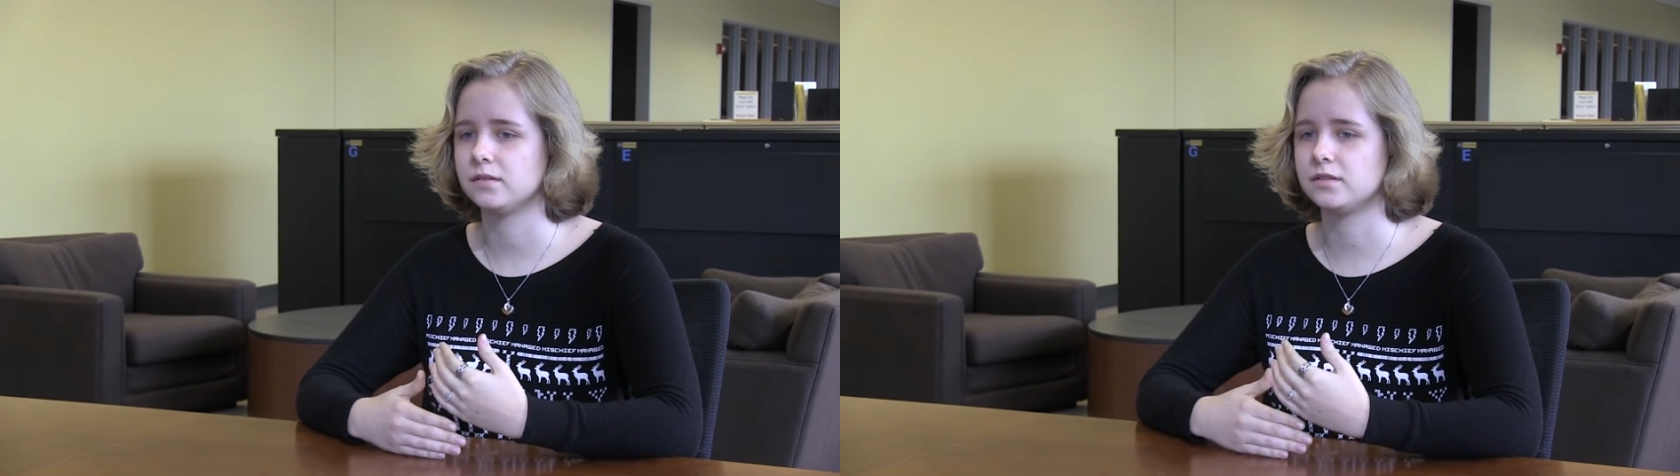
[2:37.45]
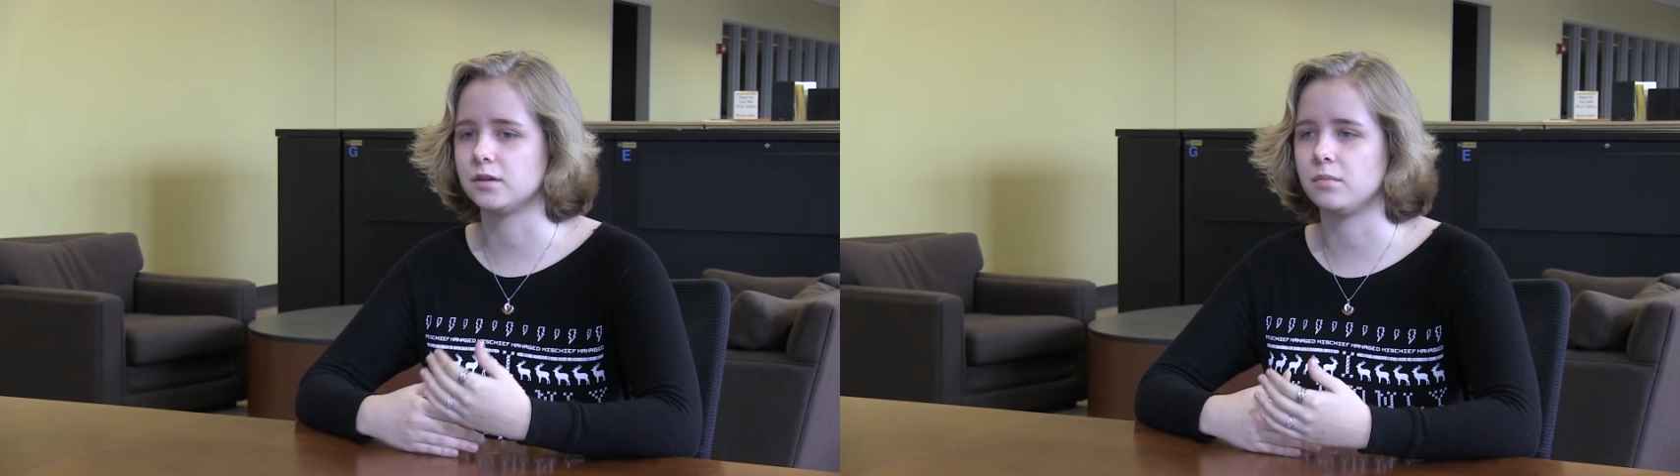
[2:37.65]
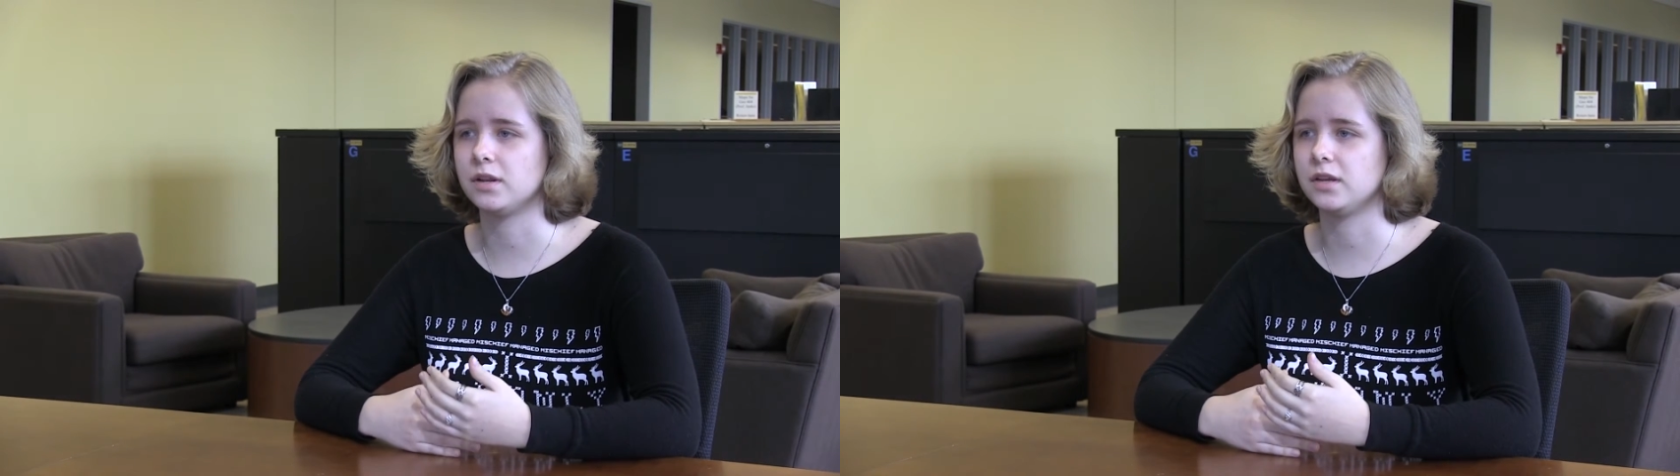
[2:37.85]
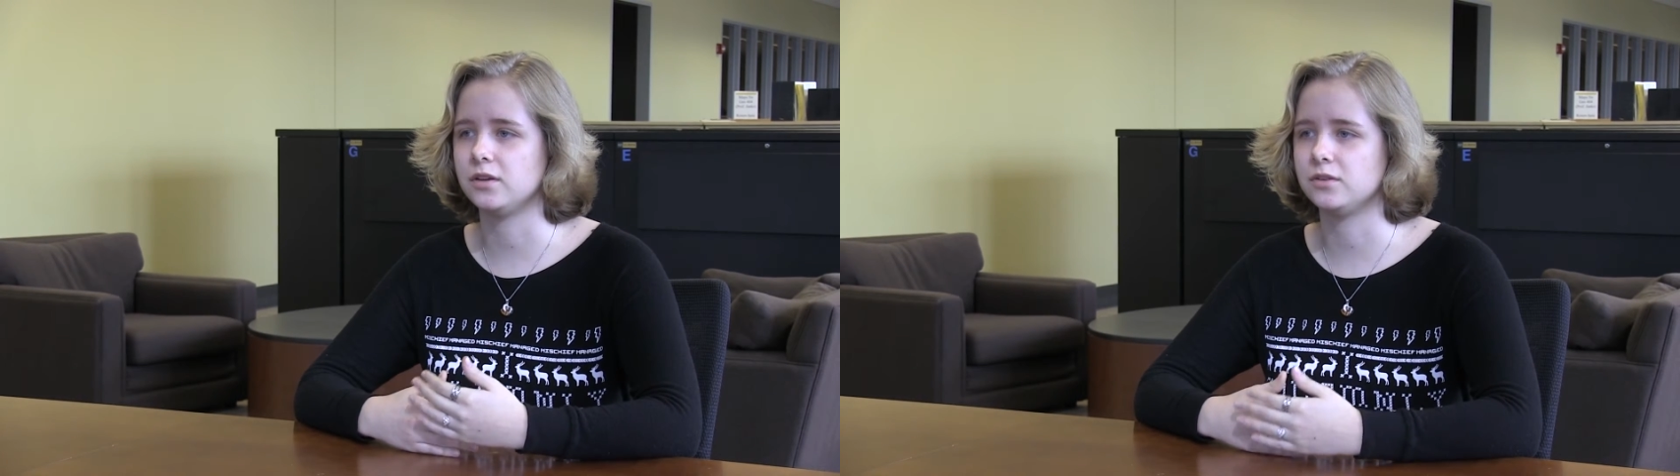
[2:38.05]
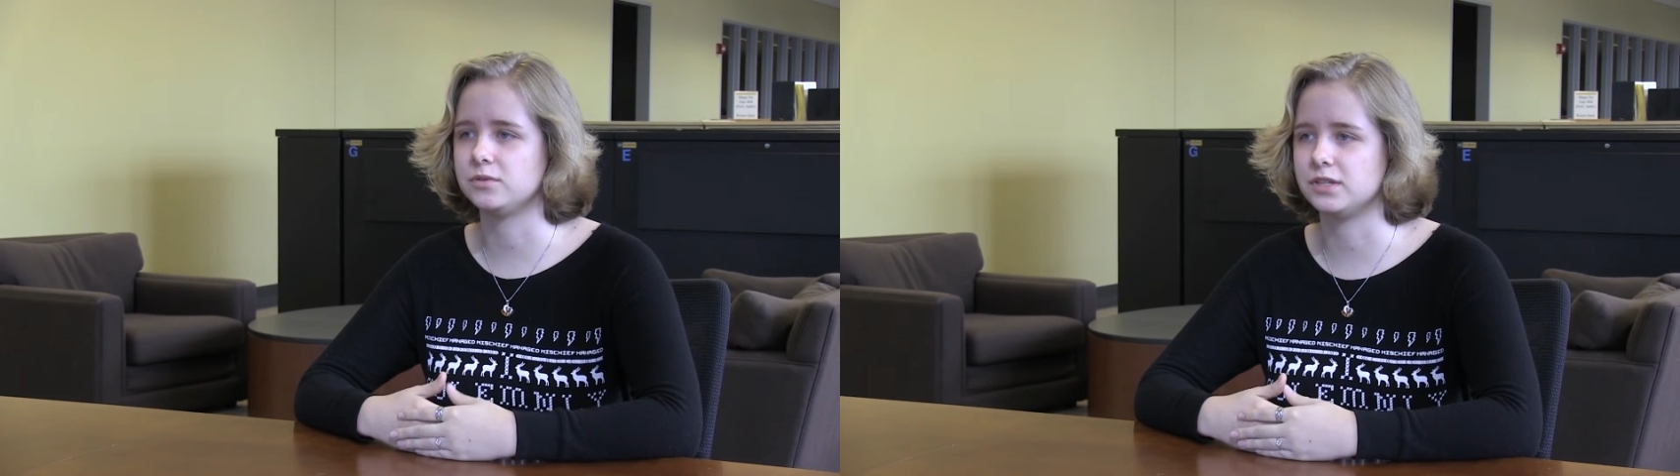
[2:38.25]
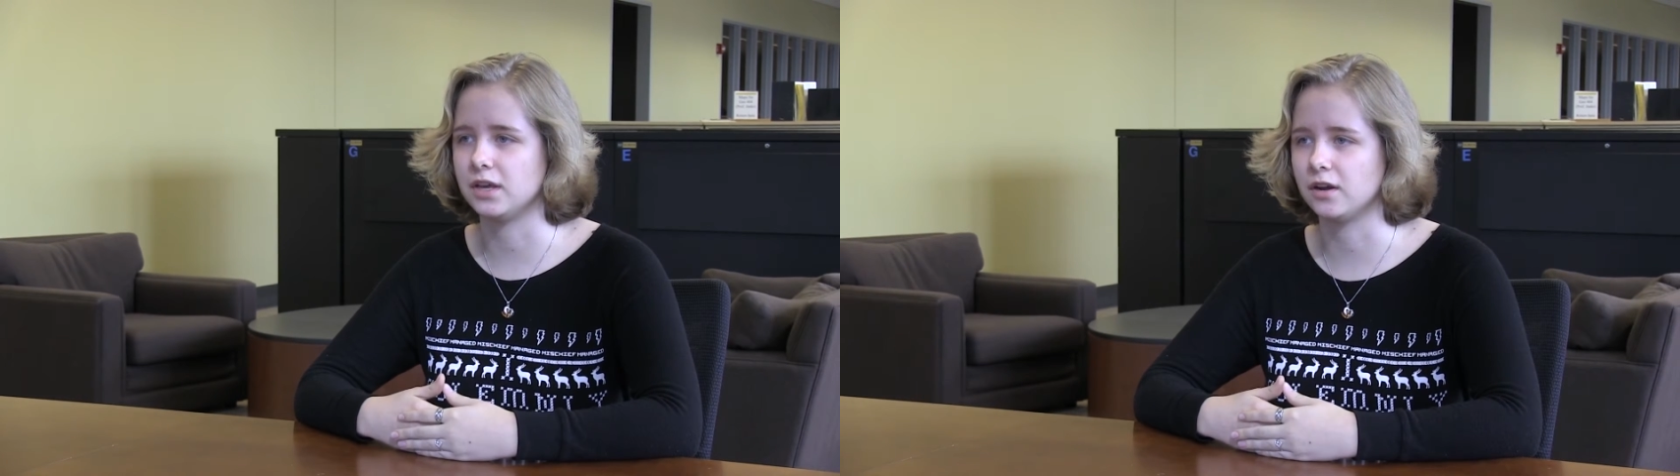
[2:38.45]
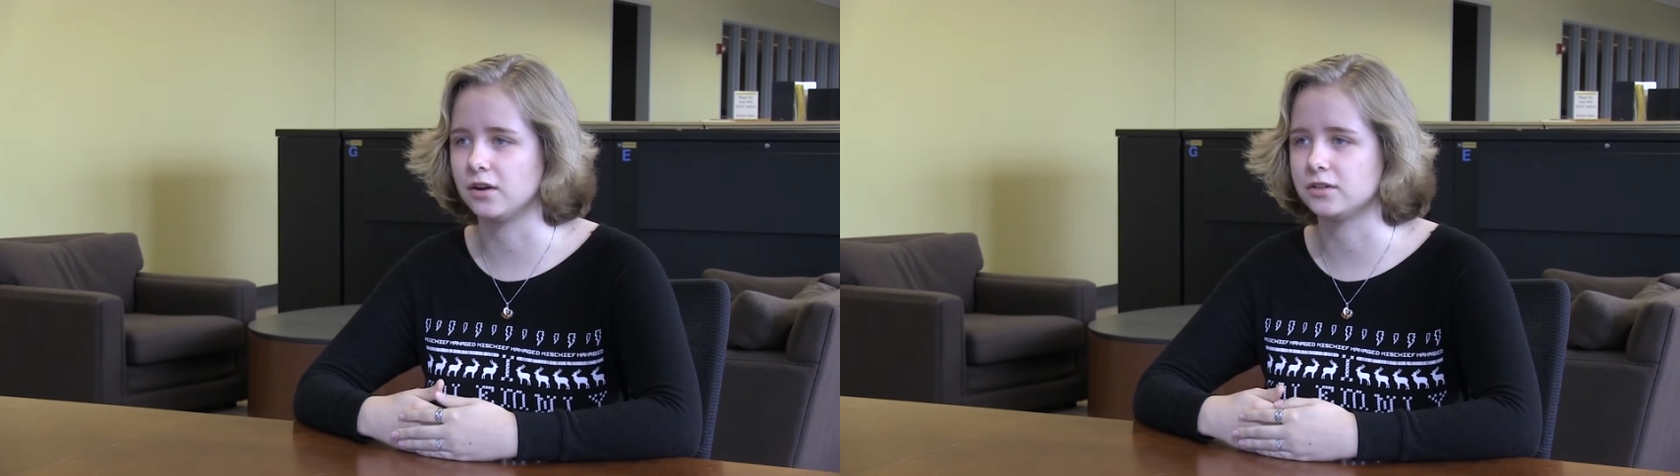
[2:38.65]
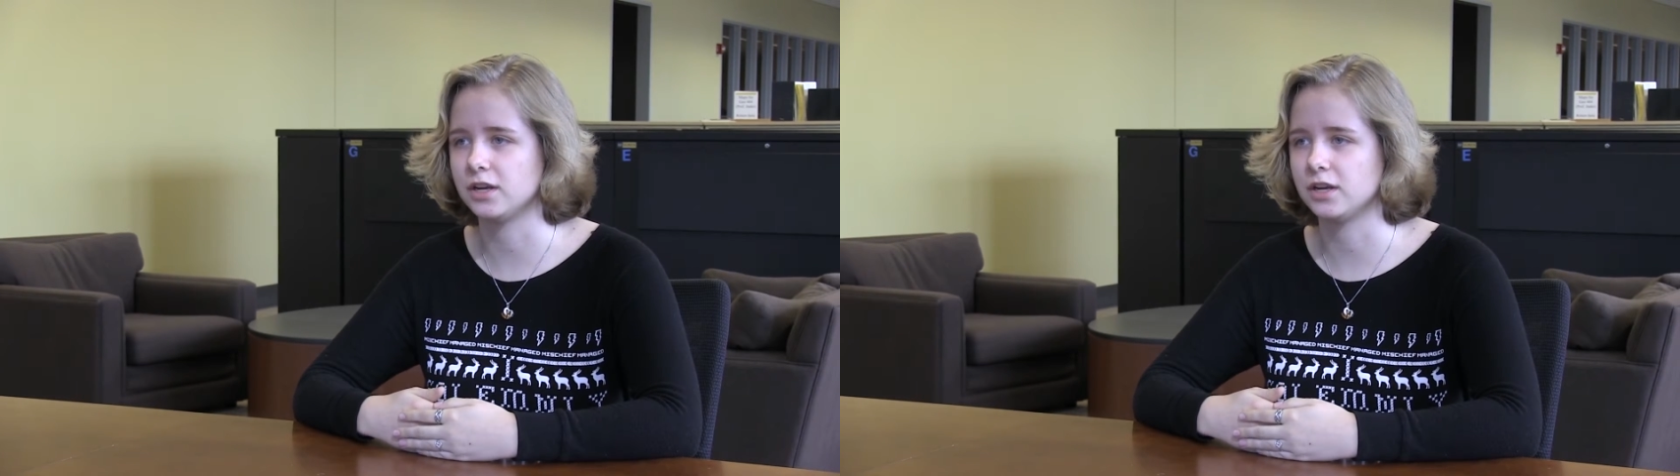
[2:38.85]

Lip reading: somebody who's there